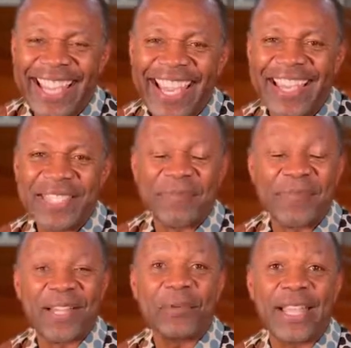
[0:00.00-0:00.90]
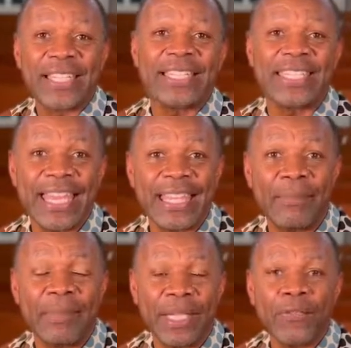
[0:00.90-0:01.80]
That's a funny way to say that,
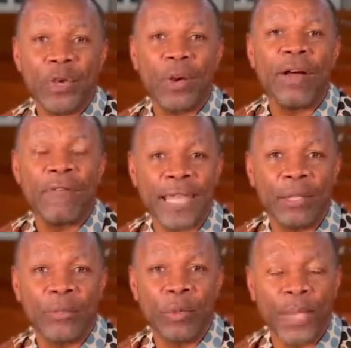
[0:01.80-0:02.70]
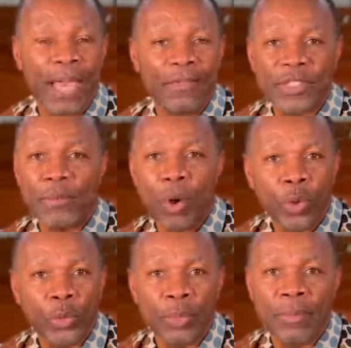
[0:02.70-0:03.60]
but if you're available, we have some
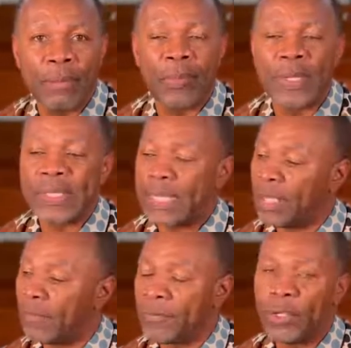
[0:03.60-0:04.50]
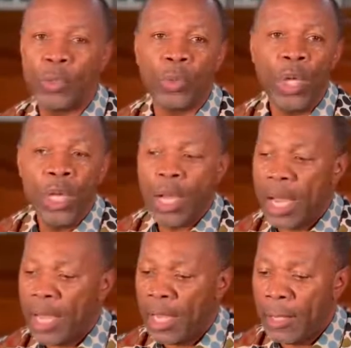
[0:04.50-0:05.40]
older members and a few
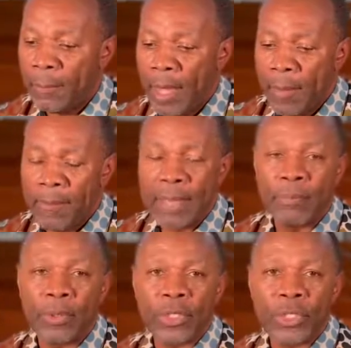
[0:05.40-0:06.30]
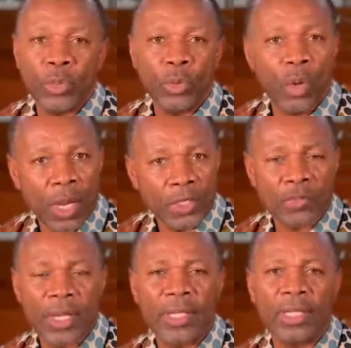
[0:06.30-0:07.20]
um, members who are
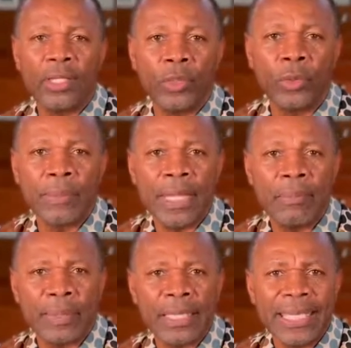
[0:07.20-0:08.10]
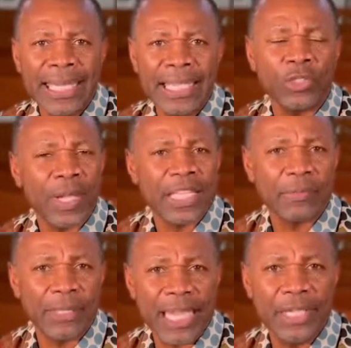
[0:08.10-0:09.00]
struggling a little bit but need
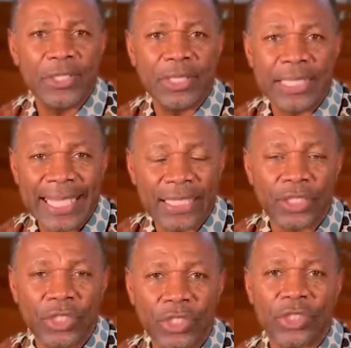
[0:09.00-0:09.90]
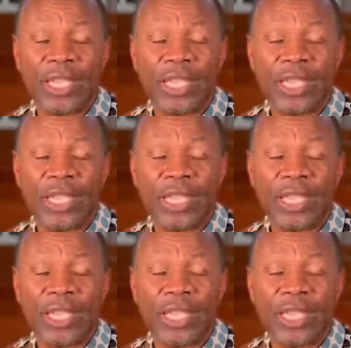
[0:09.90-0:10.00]
transportation to get to church.